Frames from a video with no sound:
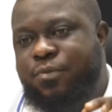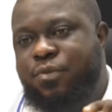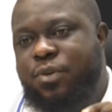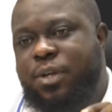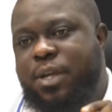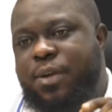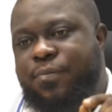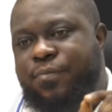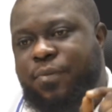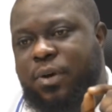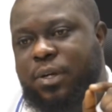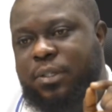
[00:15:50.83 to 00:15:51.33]
will
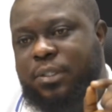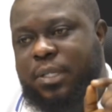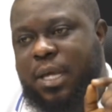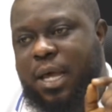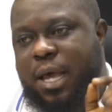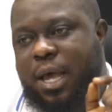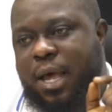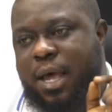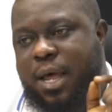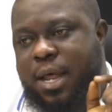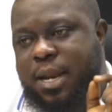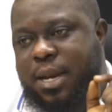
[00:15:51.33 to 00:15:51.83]
give us
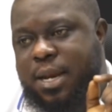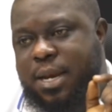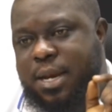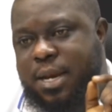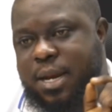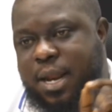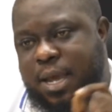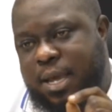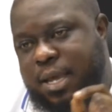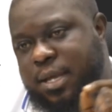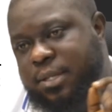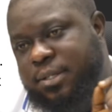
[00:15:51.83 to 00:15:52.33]
a
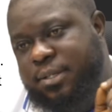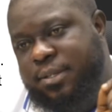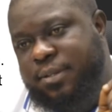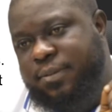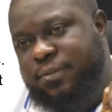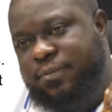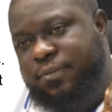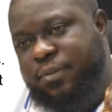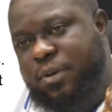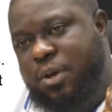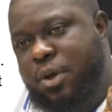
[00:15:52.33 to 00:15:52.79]
negative.